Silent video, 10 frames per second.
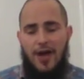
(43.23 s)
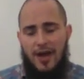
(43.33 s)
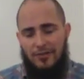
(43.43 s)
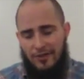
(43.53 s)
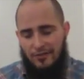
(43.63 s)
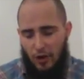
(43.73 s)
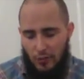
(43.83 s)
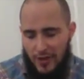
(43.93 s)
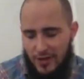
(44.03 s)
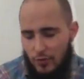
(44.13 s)
Heavenly
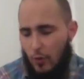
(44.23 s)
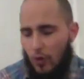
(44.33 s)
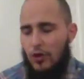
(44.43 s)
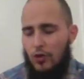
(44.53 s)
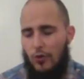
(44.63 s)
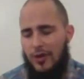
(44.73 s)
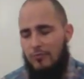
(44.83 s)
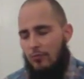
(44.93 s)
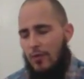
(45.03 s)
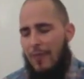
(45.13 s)
Father, we give you all the glory.
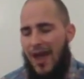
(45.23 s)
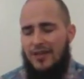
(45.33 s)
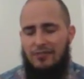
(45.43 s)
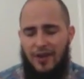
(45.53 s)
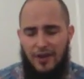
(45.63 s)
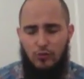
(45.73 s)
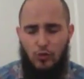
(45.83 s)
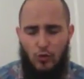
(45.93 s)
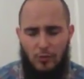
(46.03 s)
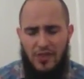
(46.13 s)
We magnify you, Lord.